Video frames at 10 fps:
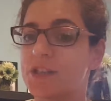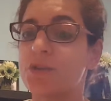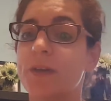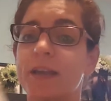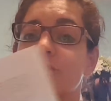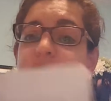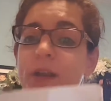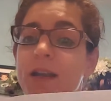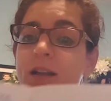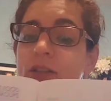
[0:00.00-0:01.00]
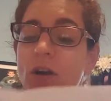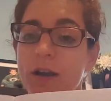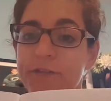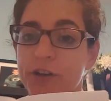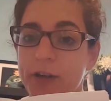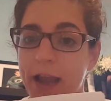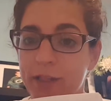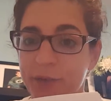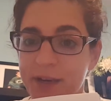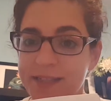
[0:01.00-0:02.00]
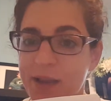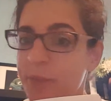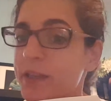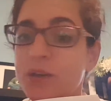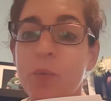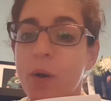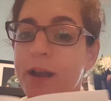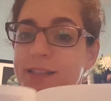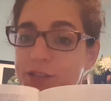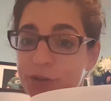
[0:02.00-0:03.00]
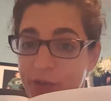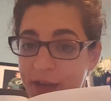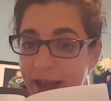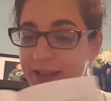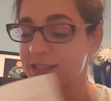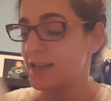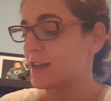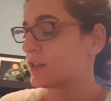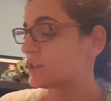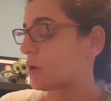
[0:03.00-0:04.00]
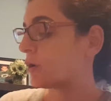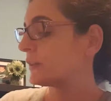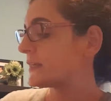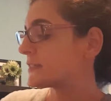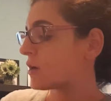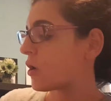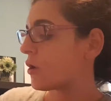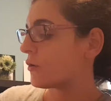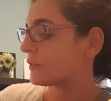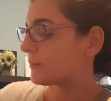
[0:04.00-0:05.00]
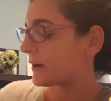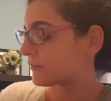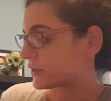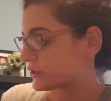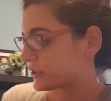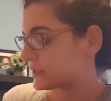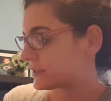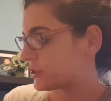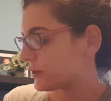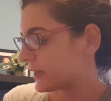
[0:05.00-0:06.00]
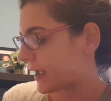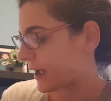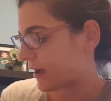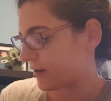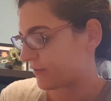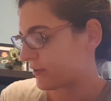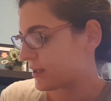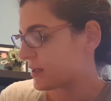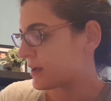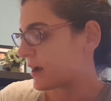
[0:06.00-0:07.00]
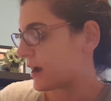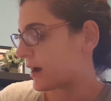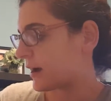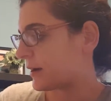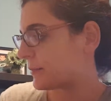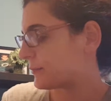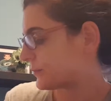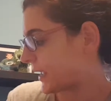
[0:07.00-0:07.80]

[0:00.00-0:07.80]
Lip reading: you can drink a lot of your calories and we don't want to do that. So I'll list all the beverages you can have, and